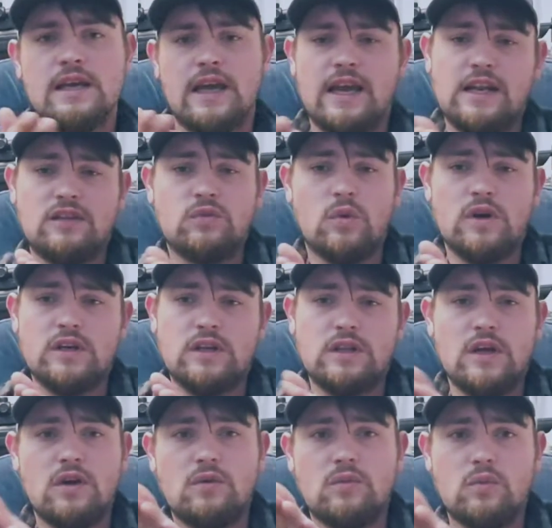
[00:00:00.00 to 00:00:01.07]
and it's wanting to
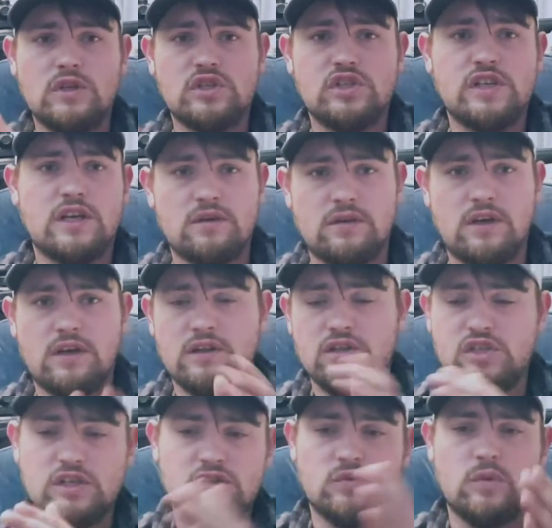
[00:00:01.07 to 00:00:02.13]
load one shell, the other
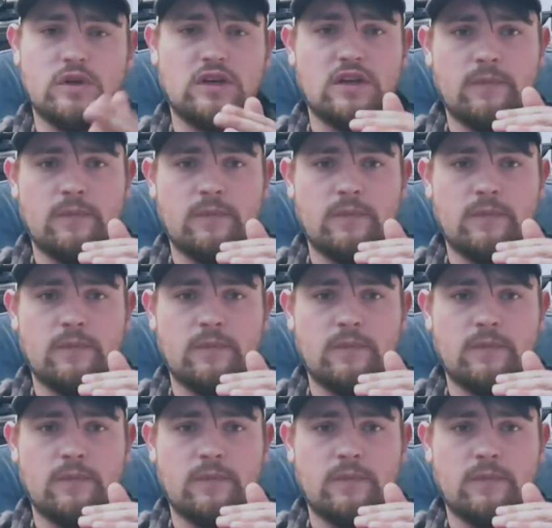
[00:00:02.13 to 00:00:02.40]
shell's wanting to